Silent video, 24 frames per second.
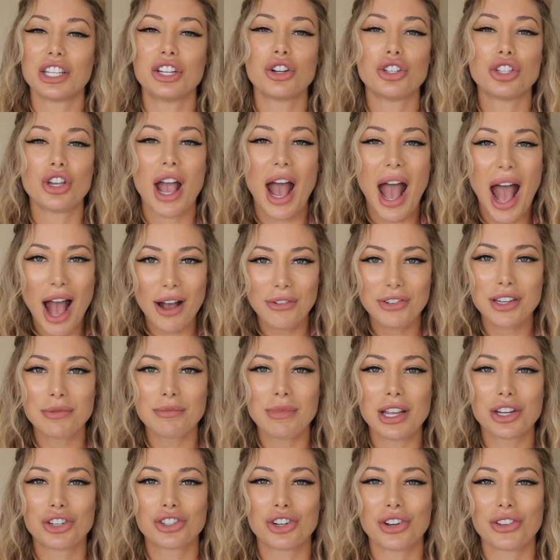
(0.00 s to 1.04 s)
You know, you have to
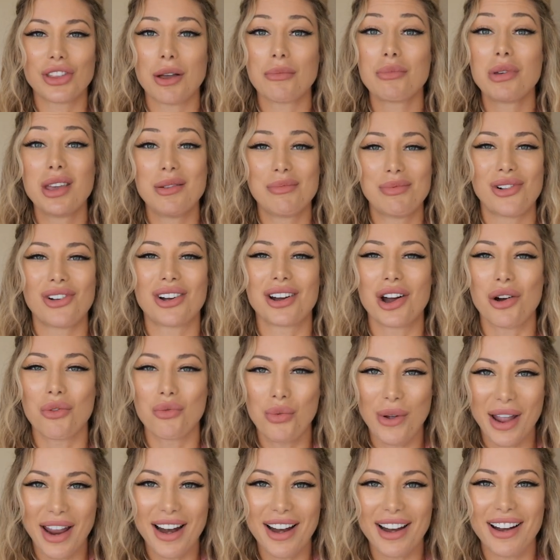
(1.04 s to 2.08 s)
make sure that people are
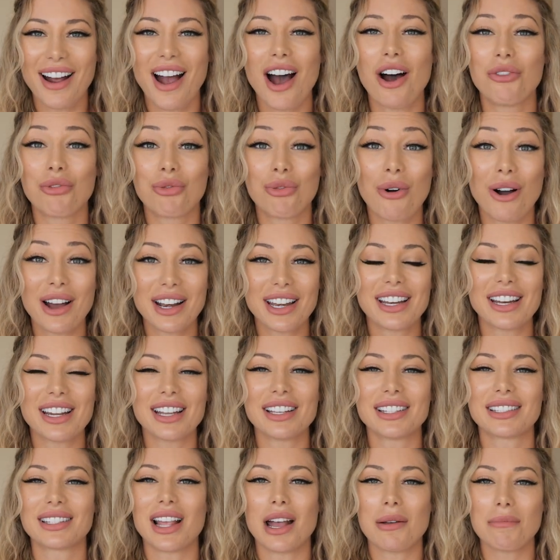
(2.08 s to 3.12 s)
aware of what it
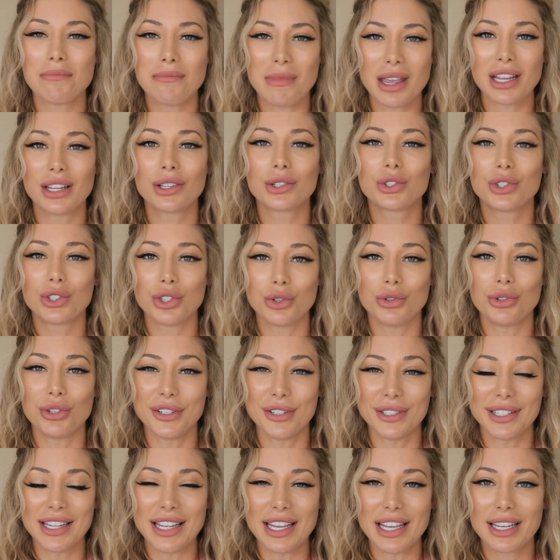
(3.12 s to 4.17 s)
is that makes you
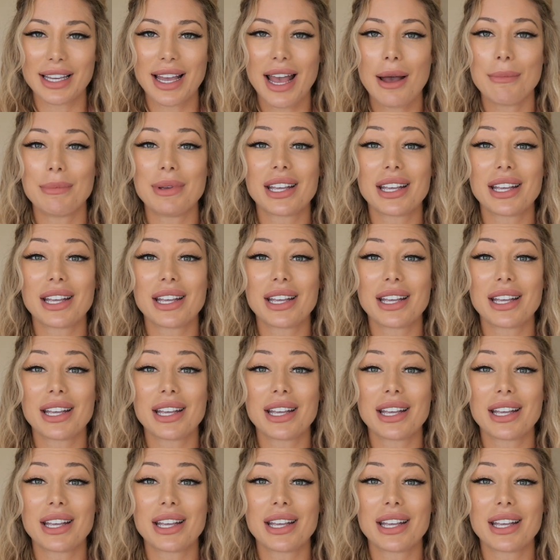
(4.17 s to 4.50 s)
unique,